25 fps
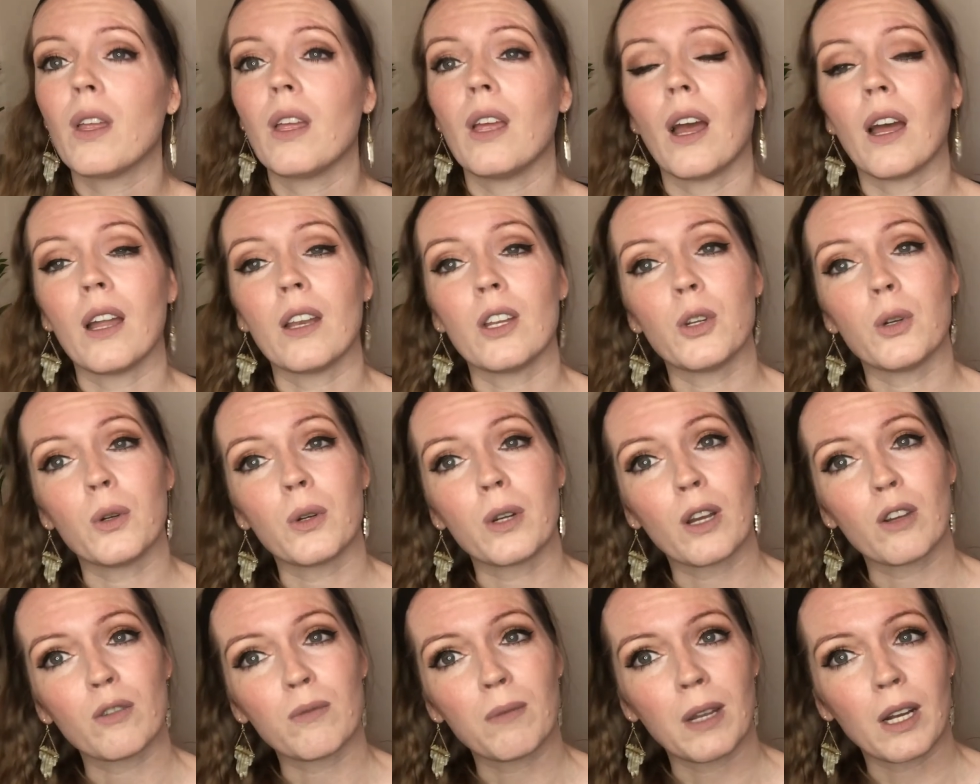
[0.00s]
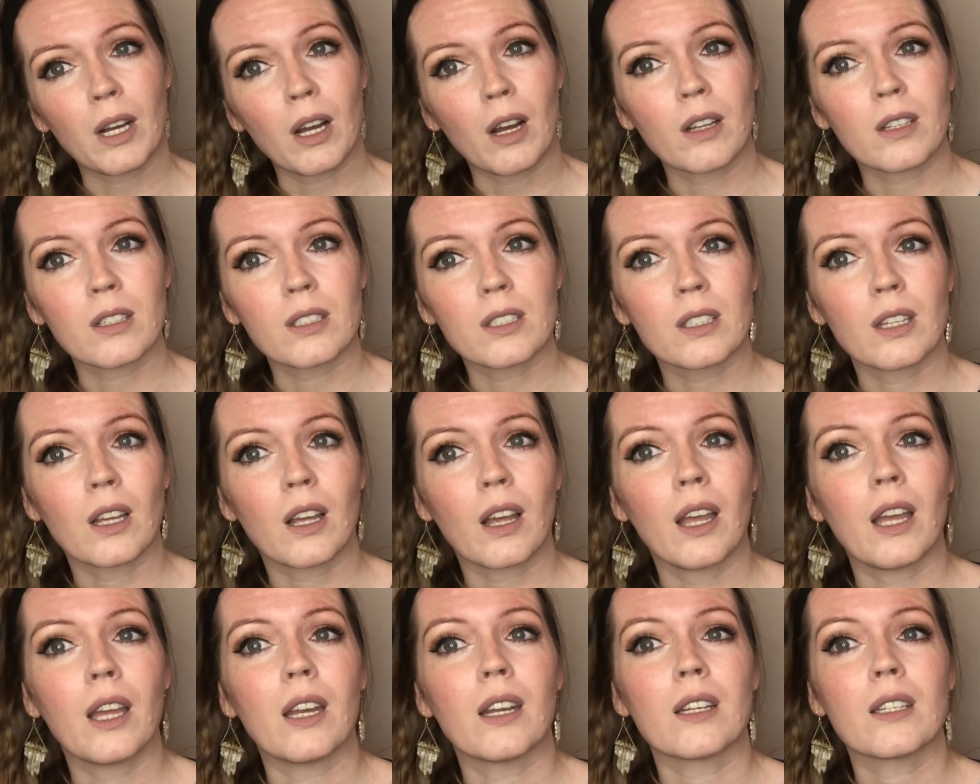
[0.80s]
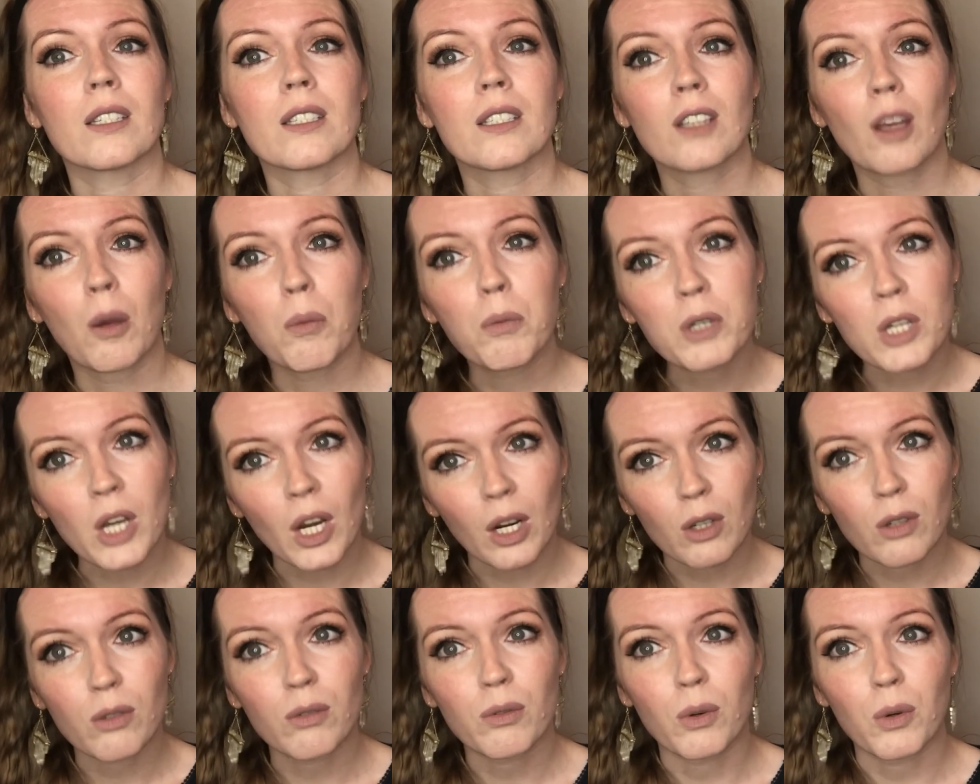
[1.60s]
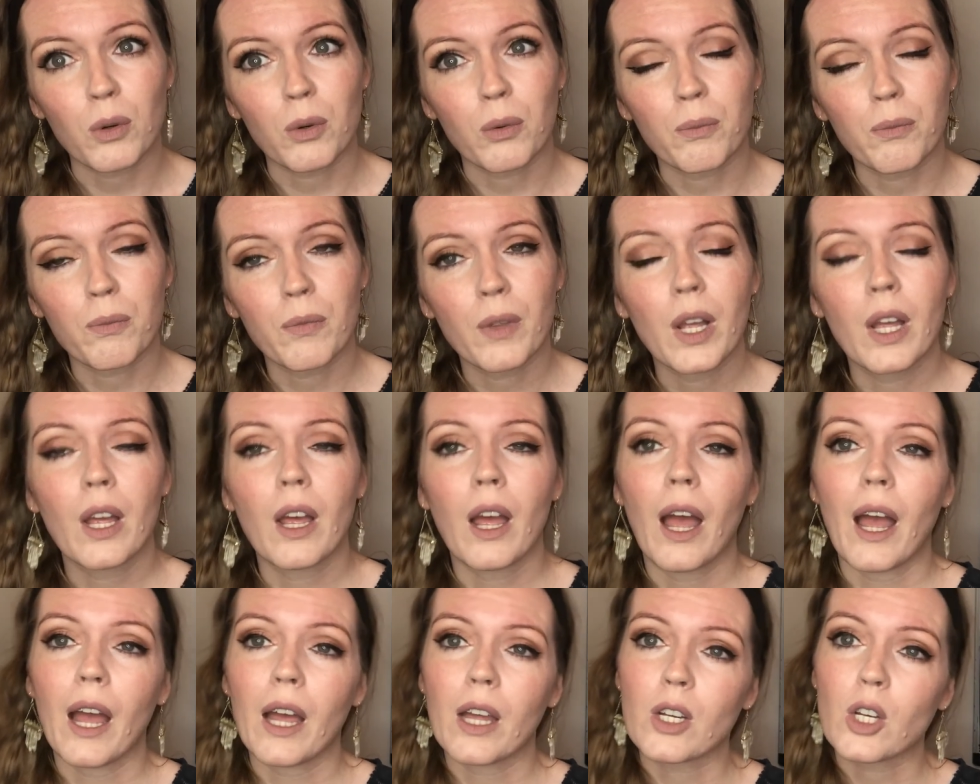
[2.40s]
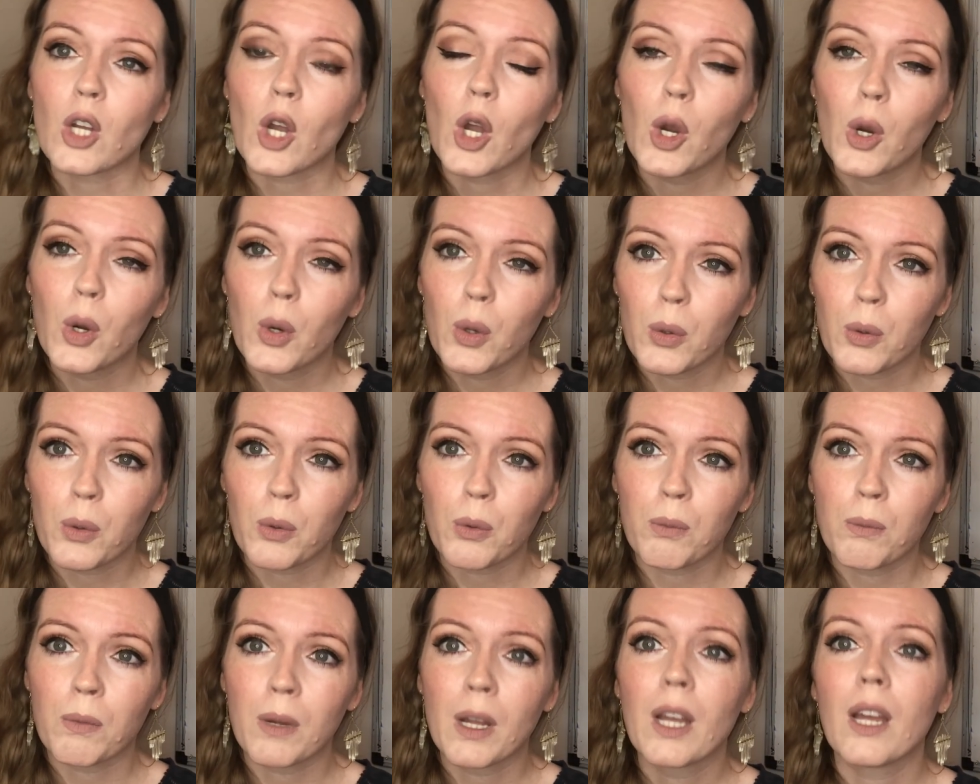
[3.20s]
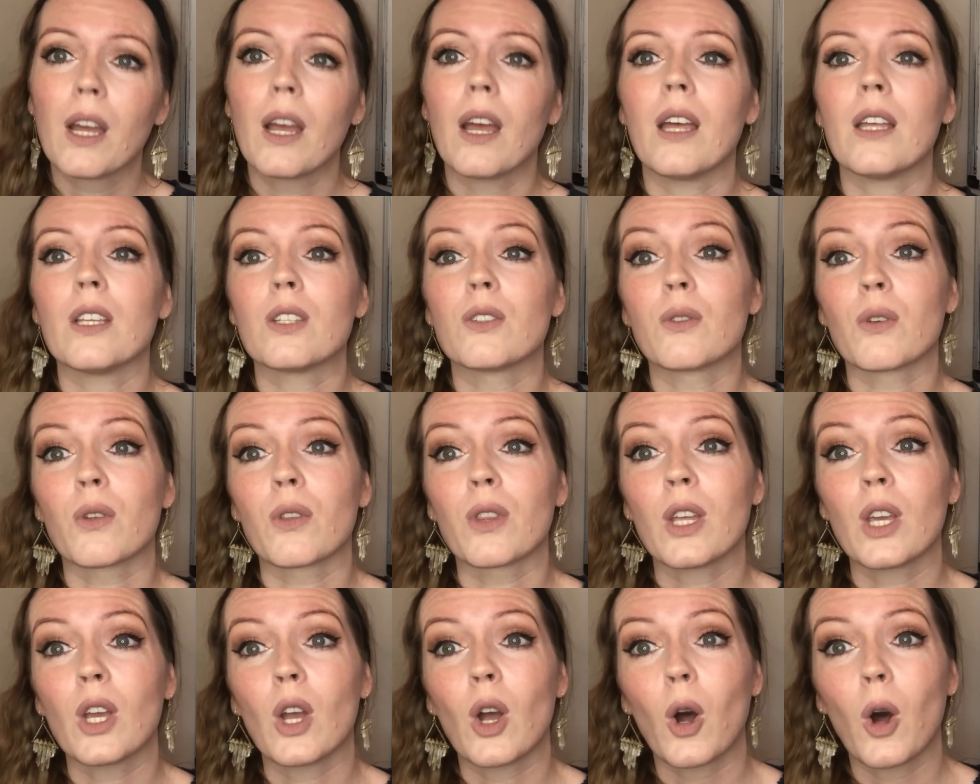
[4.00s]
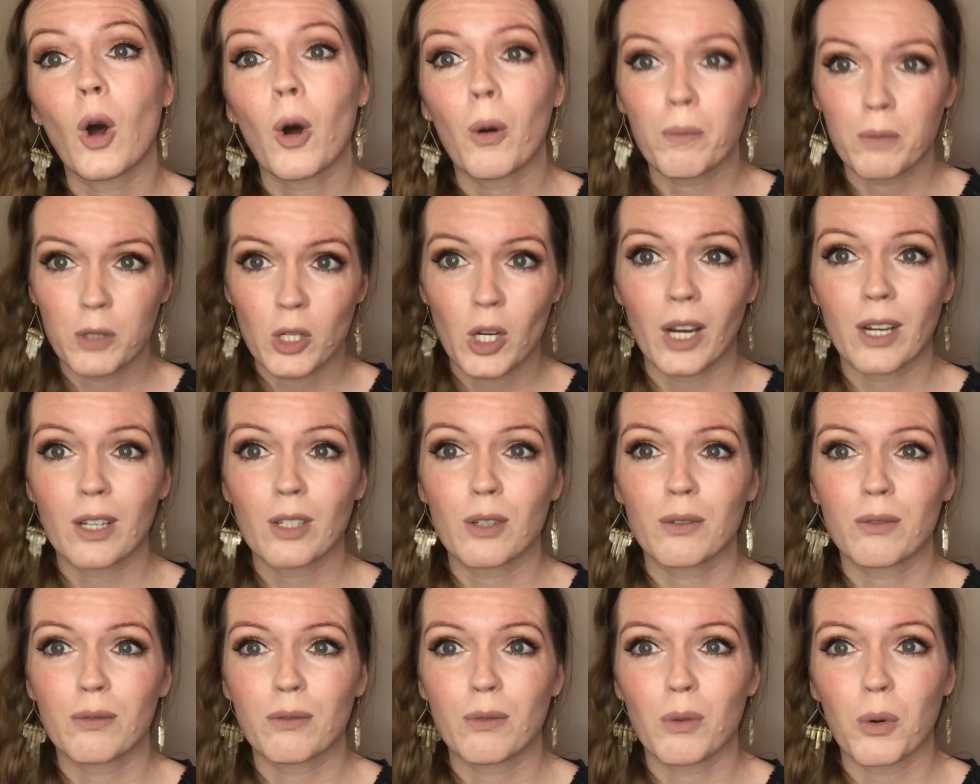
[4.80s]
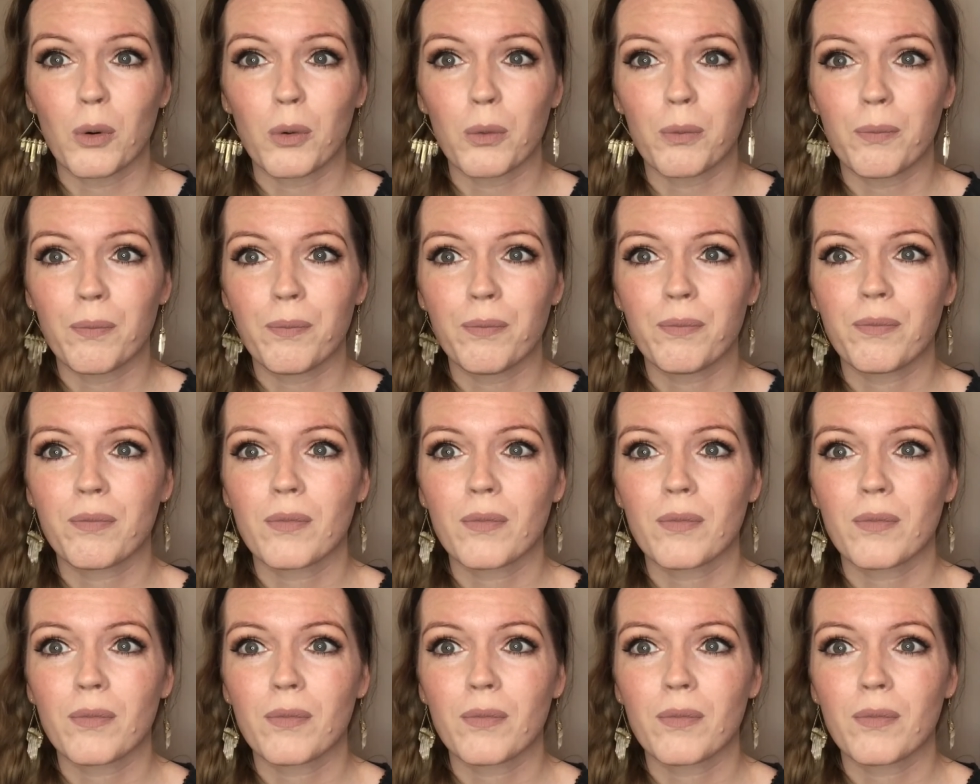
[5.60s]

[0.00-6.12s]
and you'll give me an answer in a subject form, and whom is for the object form.